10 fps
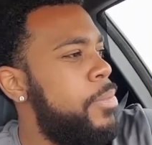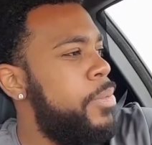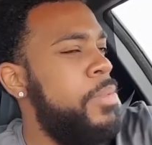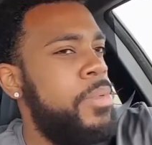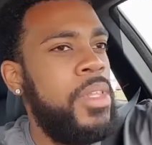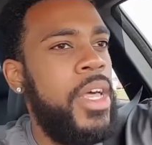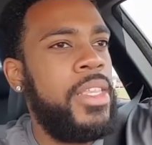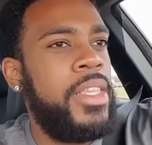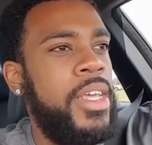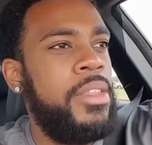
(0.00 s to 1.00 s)
that buy
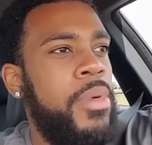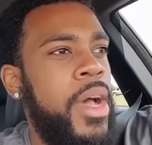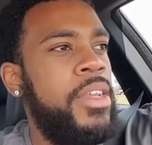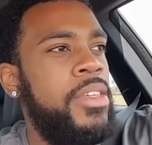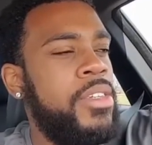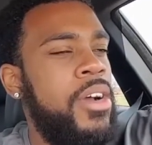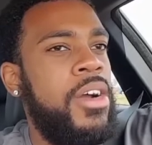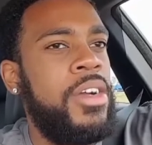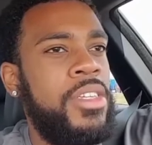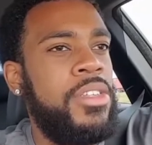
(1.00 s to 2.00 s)
these cars, I know
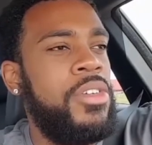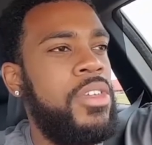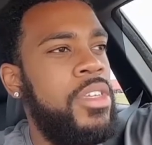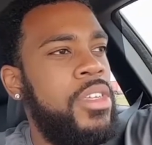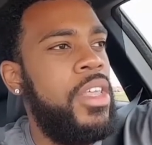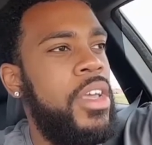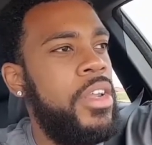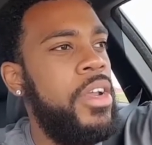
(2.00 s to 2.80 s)
they're hit or miss.